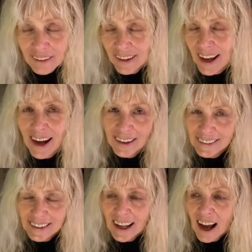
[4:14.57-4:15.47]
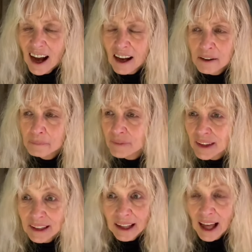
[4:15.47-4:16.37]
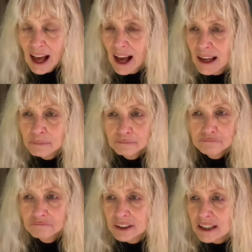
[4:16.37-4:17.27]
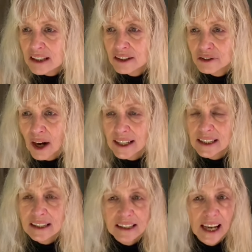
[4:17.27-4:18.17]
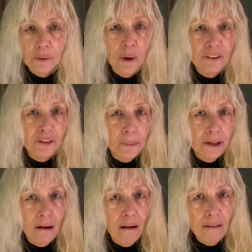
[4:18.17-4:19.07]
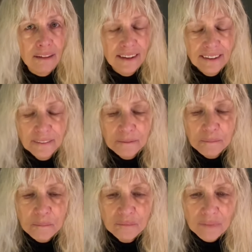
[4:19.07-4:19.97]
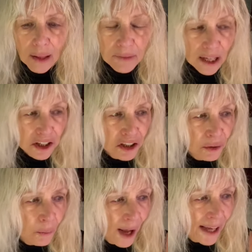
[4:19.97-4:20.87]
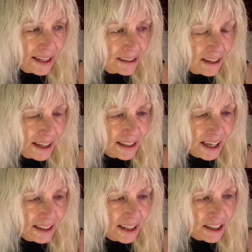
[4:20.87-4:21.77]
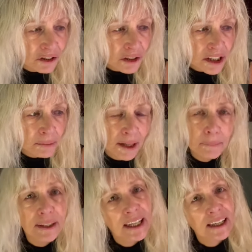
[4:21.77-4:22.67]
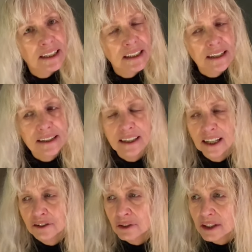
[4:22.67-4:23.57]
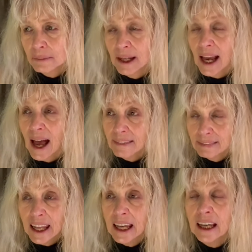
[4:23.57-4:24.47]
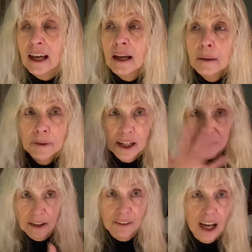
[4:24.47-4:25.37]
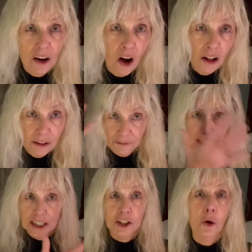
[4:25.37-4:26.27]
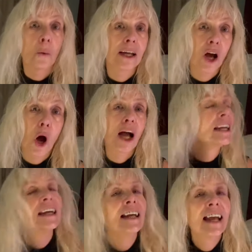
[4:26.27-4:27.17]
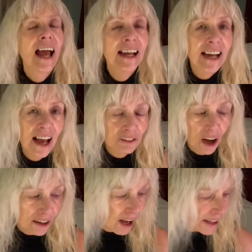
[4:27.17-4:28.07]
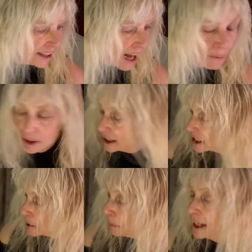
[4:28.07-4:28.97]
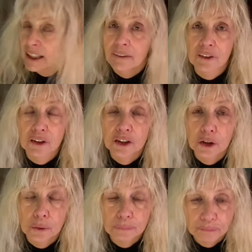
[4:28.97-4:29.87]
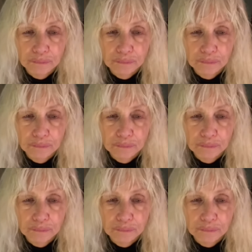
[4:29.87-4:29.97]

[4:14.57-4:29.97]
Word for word: Yeah. Um, I'm just trying to stay away from it all. I'm not sure why. It, it, it interests me, but yet it doesn't interest me. I think because I've got all of this going on and have gone on, and I will explain if you're new.